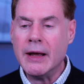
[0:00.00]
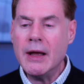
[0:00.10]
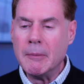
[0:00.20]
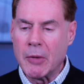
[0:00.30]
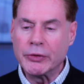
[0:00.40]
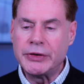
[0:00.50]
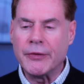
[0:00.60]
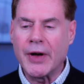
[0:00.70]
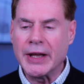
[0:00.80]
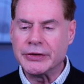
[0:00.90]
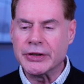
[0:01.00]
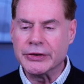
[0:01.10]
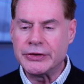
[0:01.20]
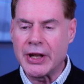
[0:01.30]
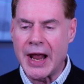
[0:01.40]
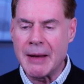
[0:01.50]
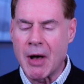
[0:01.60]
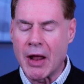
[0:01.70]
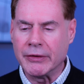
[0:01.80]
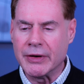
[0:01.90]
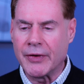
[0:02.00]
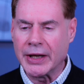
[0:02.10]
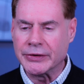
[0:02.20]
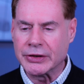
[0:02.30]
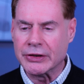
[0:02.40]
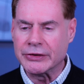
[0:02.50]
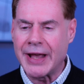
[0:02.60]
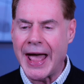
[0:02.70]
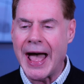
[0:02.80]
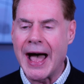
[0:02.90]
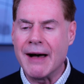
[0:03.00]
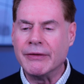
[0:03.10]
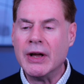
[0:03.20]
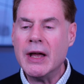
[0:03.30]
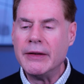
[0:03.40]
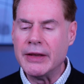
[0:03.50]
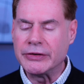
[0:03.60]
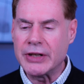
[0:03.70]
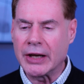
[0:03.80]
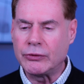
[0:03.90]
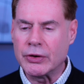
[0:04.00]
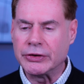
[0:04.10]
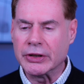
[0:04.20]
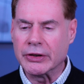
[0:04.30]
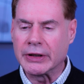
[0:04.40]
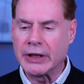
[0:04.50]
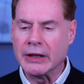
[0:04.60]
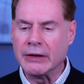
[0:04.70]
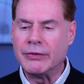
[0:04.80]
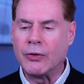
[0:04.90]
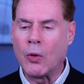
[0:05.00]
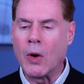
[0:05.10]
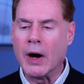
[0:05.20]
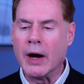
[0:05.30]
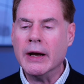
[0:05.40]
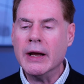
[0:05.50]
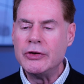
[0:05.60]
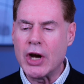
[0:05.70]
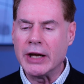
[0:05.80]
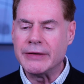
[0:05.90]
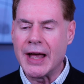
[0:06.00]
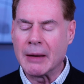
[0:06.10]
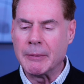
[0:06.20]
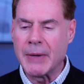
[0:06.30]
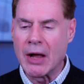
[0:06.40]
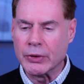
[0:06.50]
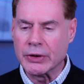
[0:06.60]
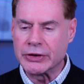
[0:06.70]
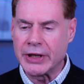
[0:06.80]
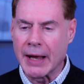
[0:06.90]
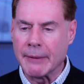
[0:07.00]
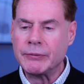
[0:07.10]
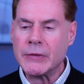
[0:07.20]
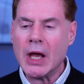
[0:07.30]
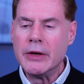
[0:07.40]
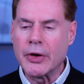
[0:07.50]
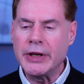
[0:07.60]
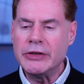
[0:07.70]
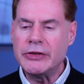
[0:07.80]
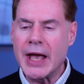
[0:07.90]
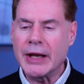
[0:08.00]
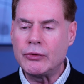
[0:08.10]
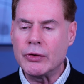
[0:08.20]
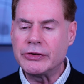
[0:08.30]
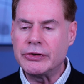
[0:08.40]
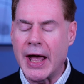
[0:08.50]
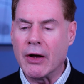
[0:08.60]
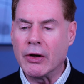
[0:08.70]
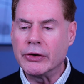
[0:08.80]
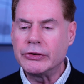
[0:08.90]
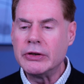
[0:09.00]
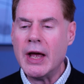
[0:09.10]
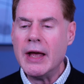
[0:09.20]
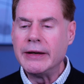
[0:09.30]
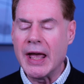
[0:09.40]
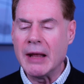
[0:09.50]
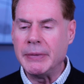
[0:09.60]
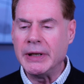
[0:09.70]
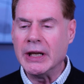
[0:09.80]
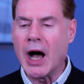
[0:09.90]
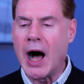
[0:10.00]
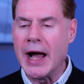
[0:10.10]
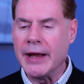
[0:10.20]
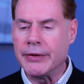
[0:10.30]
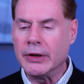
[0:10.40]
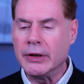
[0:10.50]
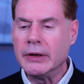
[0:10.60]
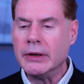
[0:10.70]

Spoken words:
Most devices today, modern devices, have this extra silicon for JTAG boundary scan. So these extra cells can be either